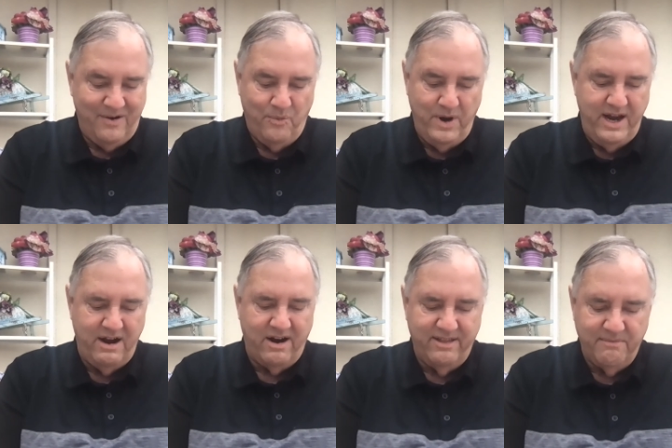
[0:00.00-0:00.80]
We
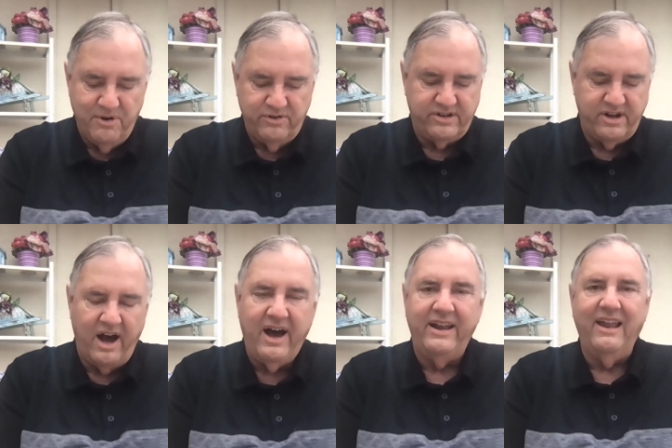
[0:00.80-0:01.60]
are the most
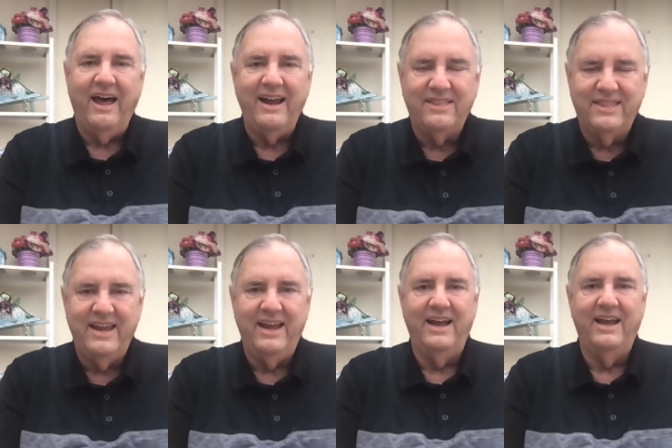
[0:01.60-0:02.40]
godlike
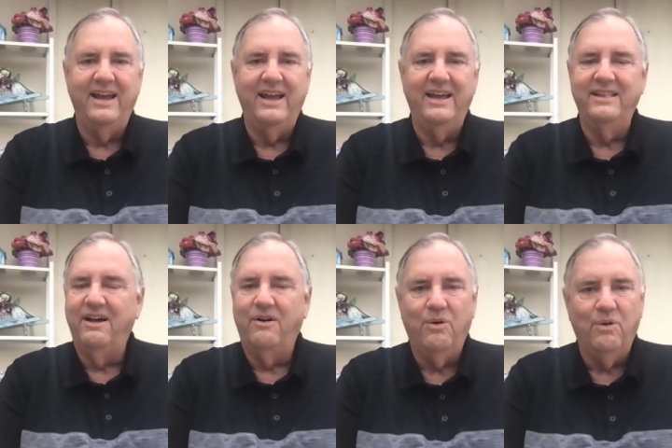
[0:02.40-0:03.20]
thing in
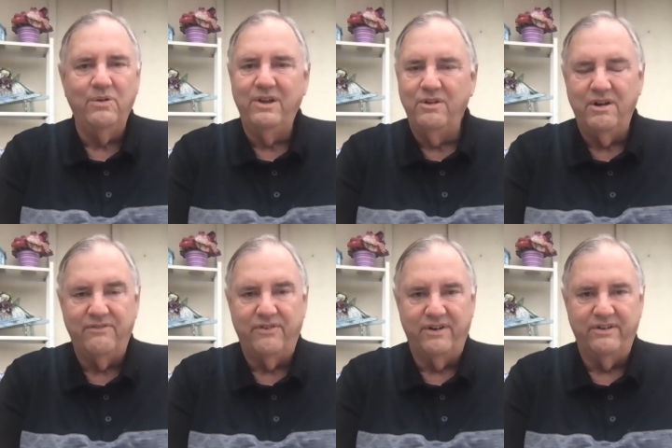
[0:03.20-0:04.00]
the whole
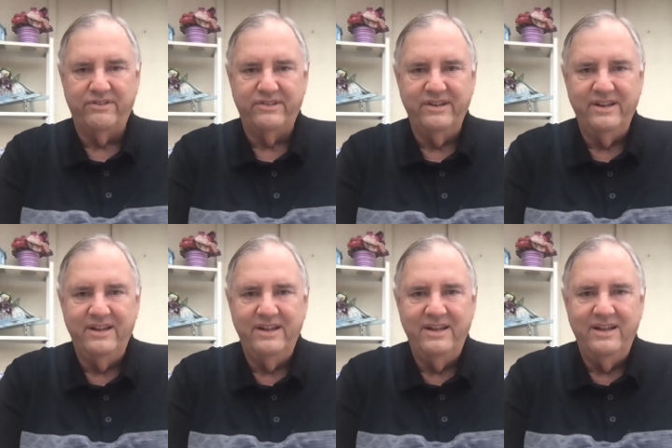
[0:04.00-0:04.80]
universe.
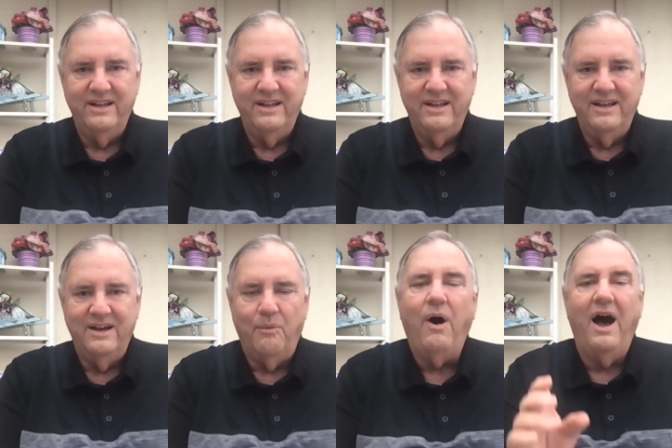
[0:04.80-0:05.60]

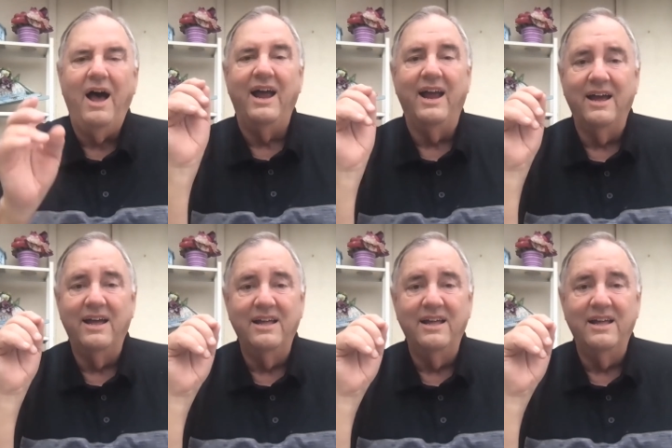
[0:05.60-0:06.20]
Why?